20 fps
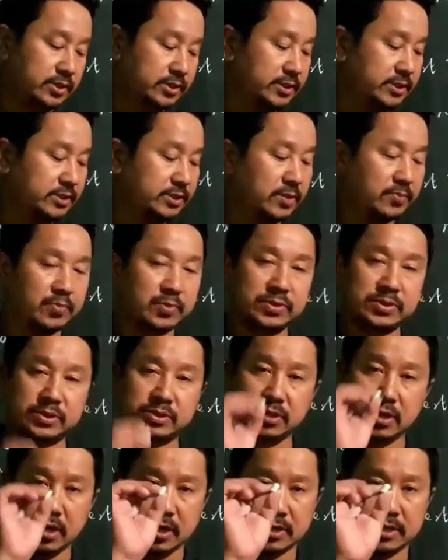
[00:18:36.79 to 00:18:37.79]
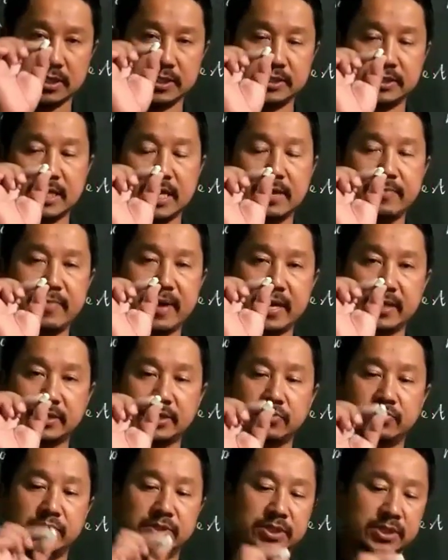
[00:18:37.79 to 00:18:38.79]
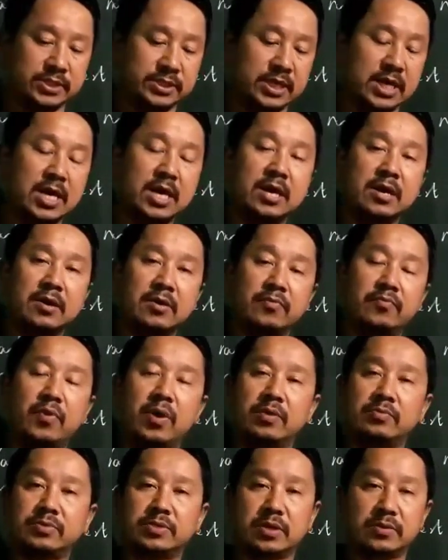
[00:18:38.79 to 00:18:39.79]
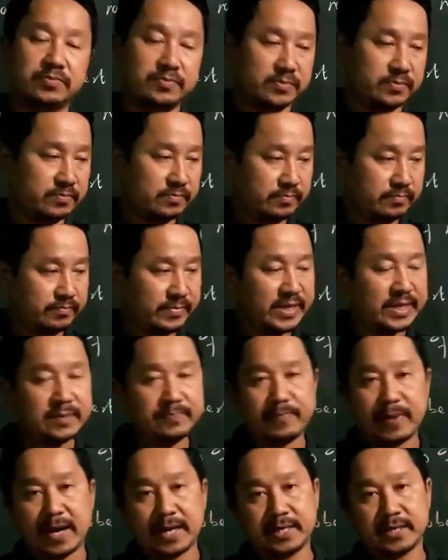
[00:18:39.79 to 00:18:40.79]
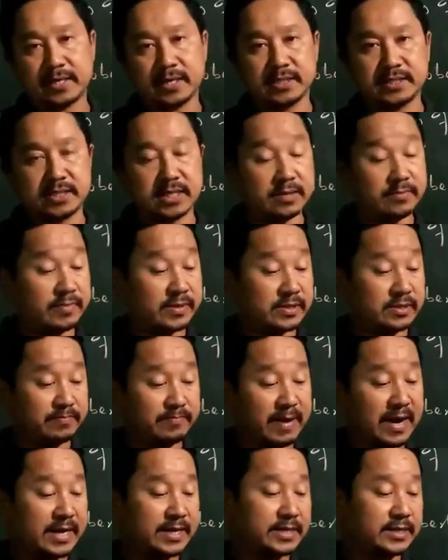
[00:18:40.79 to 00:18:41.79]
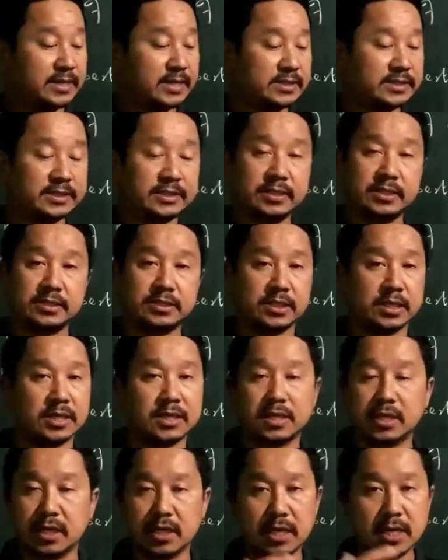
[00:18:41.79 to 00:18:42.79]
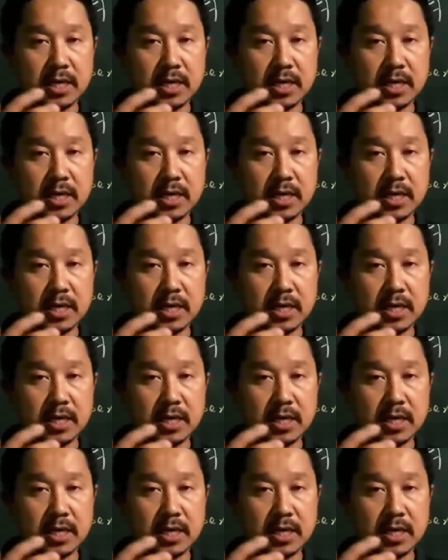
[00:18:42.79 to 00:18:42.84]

suppose chalk is there, matter which is formed of many particles there, but the particles in the chalk